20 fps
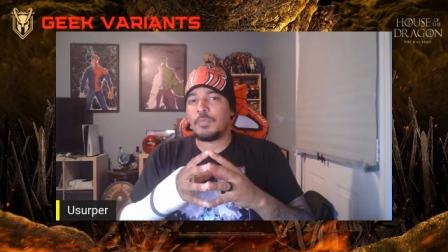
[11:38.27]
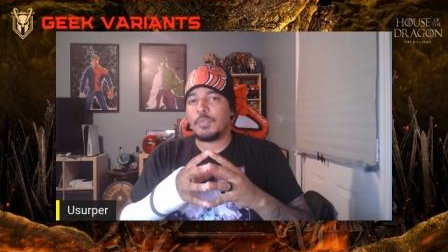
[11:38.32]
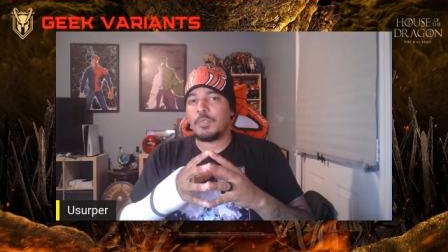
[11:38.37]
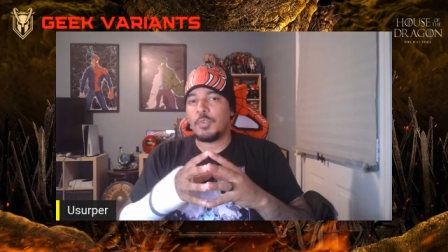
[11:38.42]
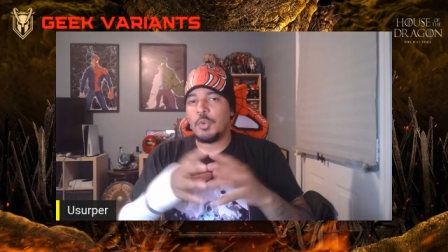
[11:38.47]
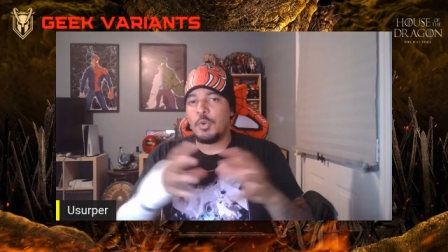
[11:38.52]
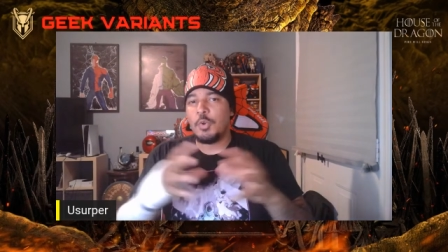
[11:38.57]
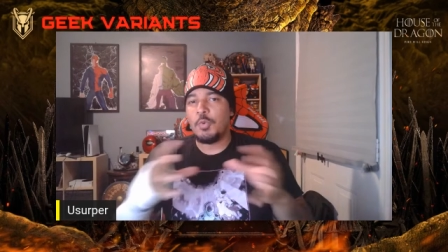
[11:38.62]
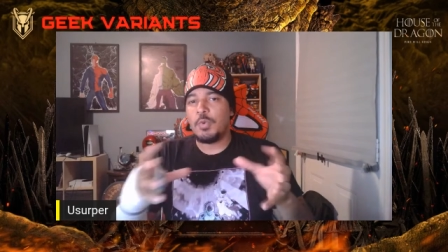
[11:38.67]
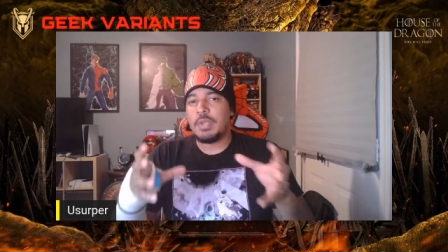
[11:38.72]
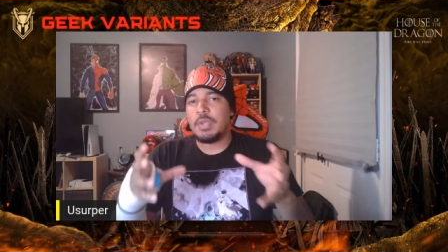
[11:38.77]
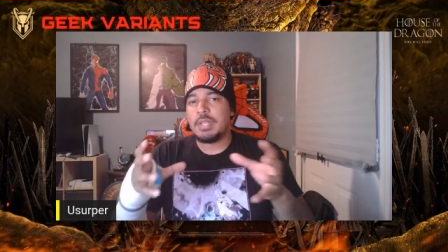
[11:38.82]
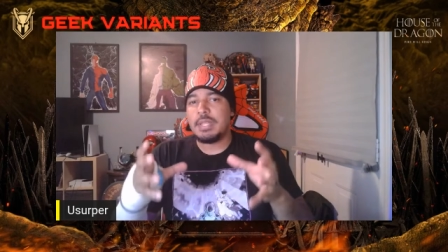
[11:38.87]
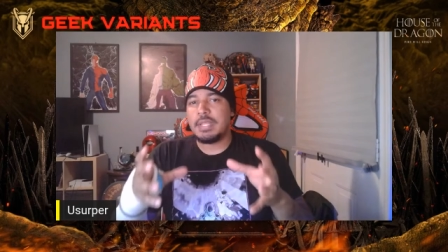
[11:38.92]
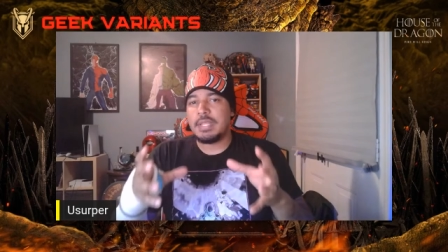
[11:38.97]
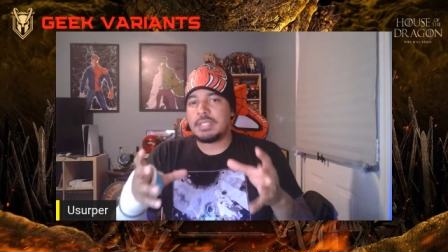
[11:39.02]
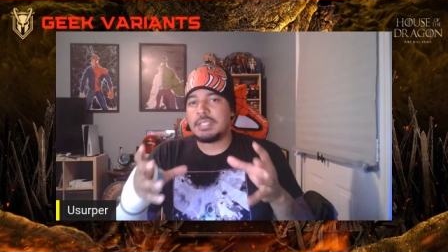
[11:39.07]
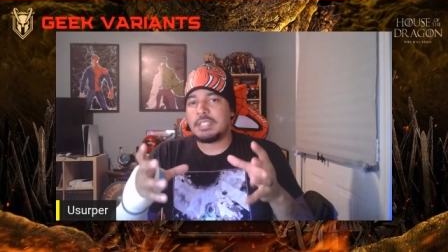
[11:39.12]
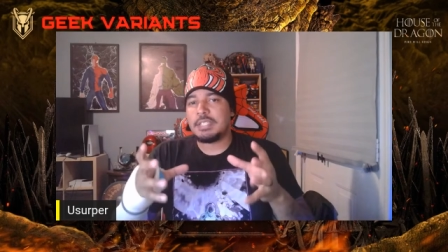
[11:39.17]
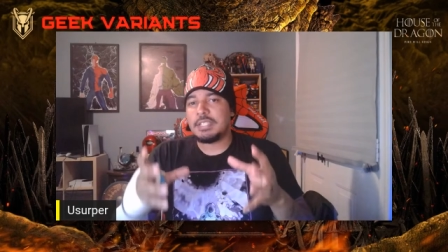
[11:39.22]
Who in
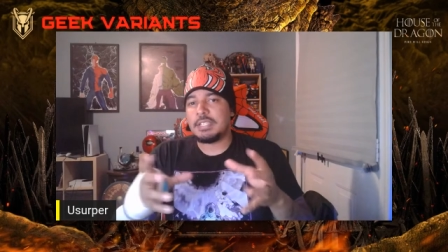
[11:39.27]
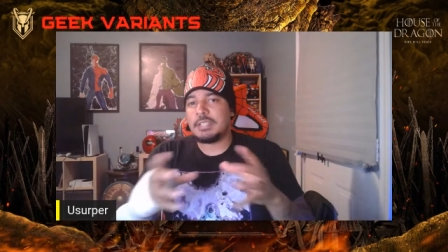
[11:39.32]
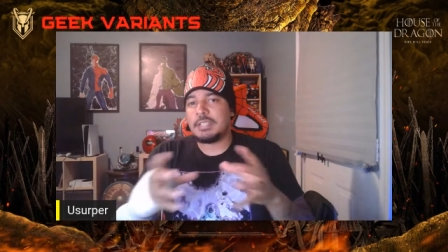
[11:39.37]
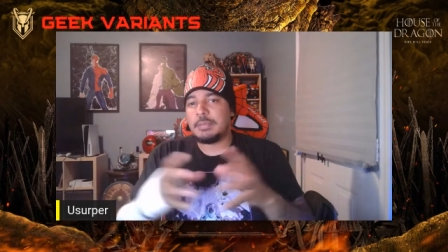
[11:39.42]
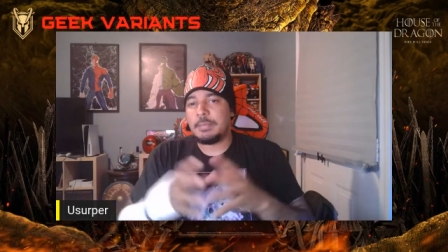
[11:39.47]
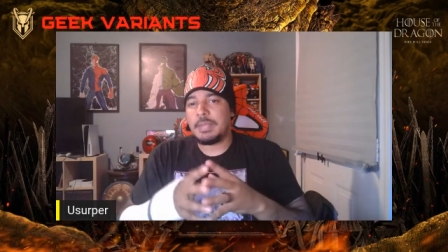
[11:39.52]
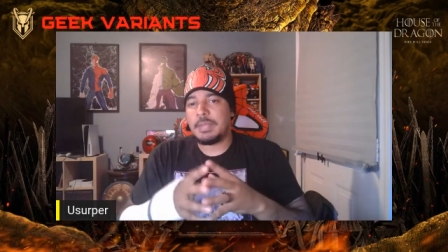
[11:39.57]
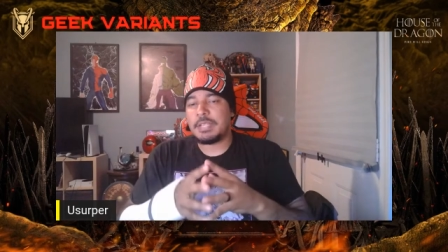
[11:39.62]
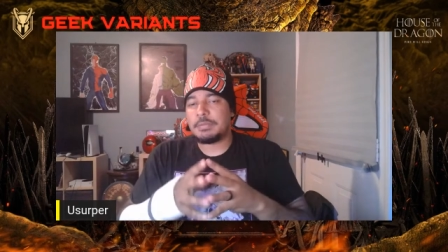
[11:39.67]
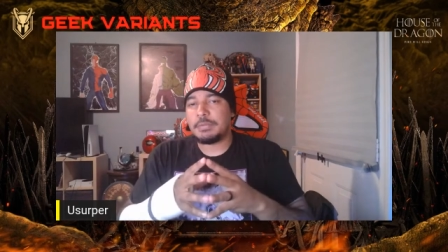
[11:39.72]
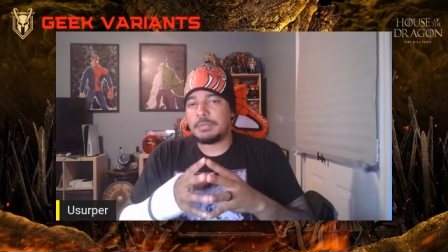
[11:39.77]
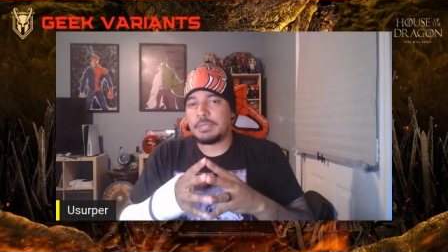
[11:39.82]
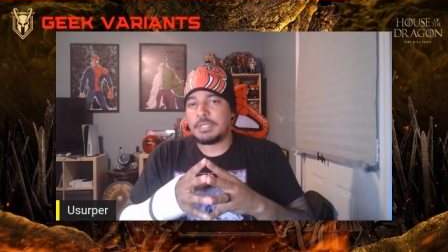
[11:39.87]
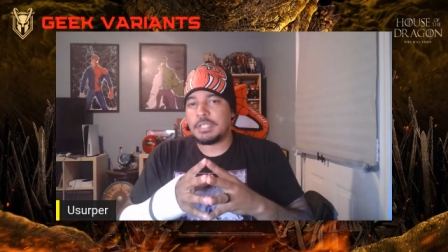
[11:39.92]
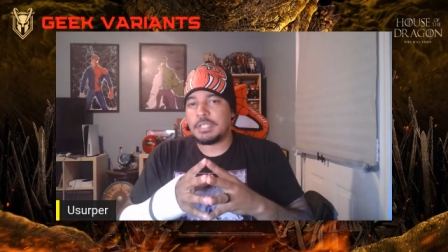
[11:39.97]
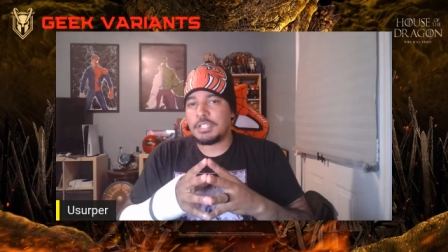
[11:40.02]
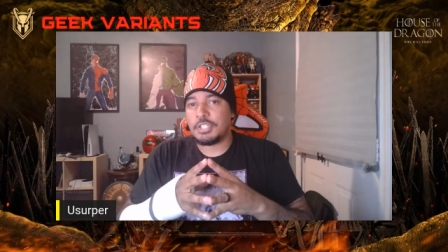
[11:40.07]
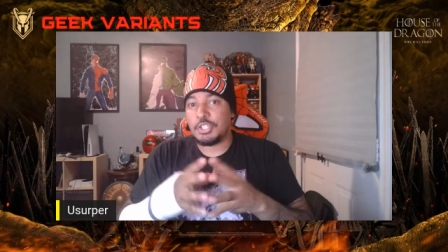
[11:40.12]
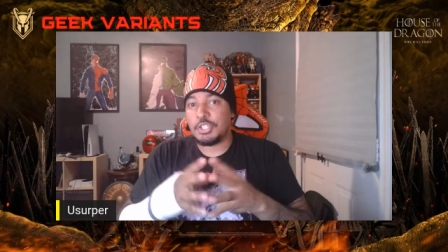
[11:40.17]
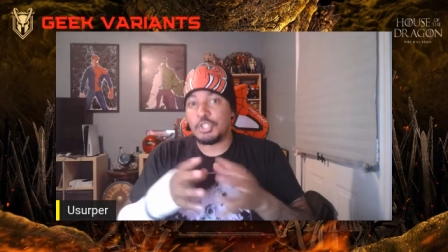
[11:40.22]
this is in the best
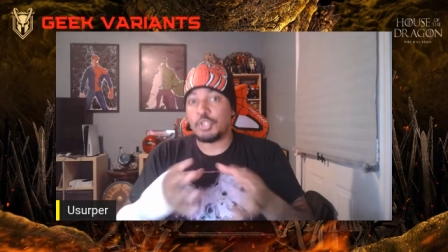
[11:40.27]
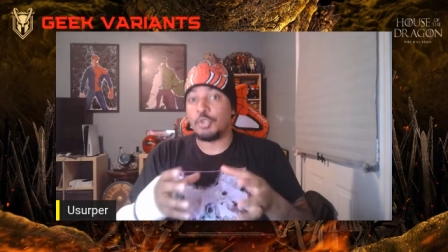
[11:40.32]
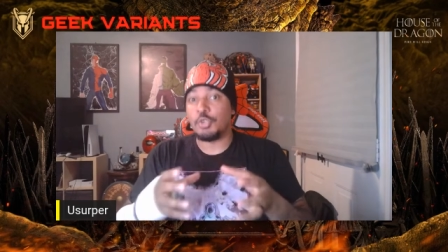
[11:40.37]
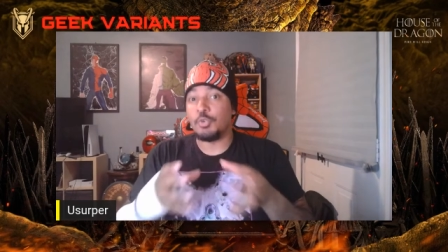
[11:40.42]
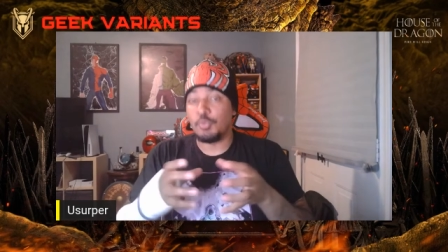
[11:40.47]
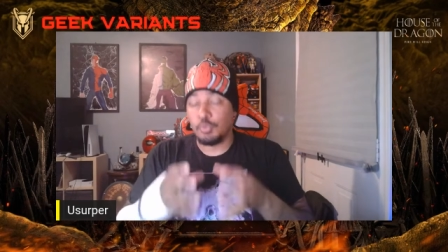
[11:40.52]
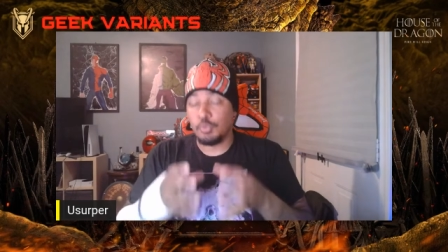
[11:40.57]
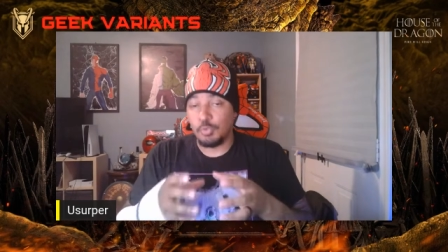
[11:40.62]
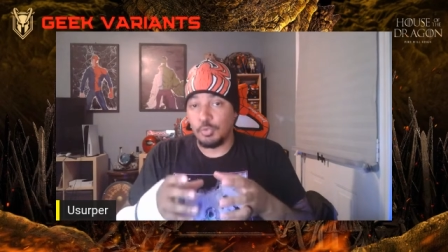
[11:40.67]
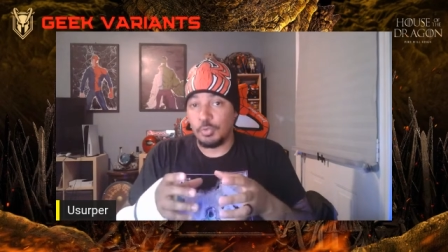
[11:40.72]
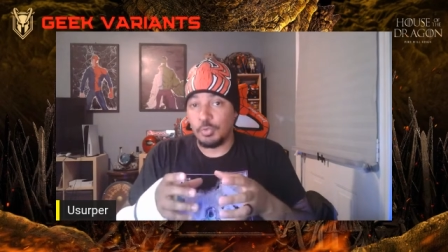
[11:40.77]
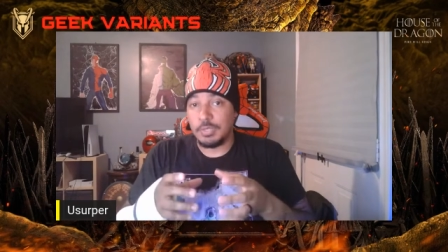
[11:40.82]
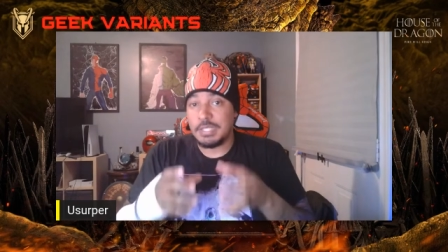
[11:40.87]
position to rule?